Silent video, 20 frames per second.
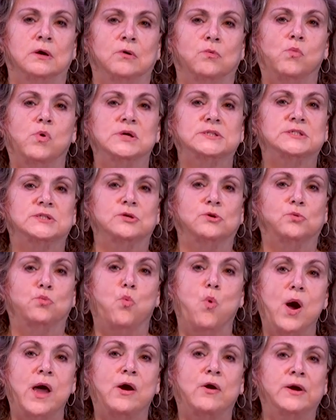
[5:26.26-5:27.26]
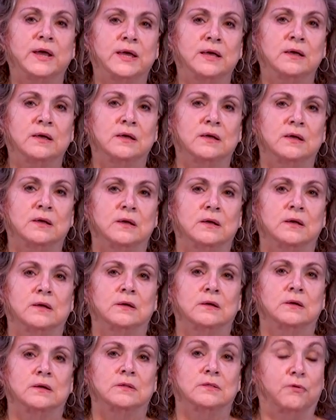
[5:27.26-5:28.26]
was the wearing,
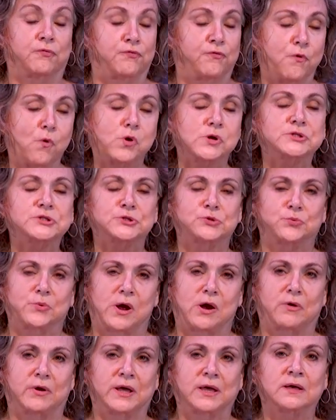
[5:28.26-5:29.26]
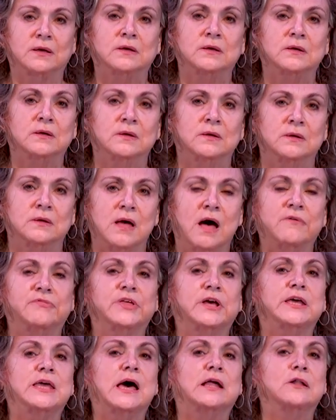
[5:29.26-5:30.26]
the forced wearing of
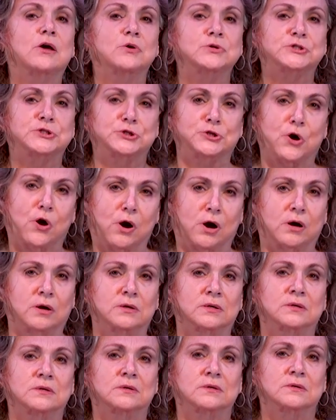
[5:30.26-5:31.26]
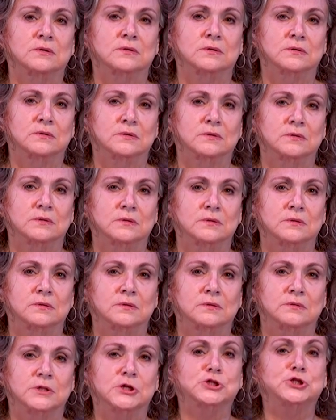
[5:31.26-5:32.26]
the yellow star,
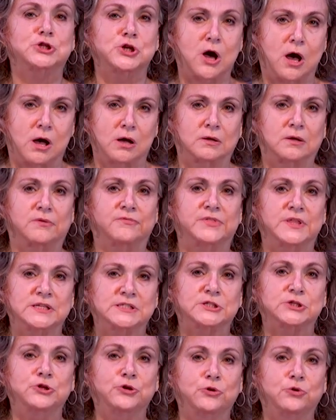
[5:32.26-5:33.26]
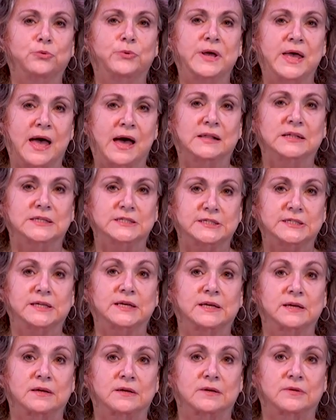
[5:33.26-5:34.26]
the shock of this new
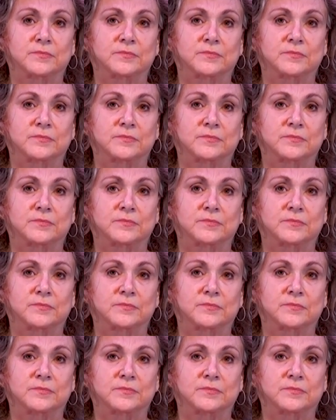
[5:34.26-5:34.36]
reality.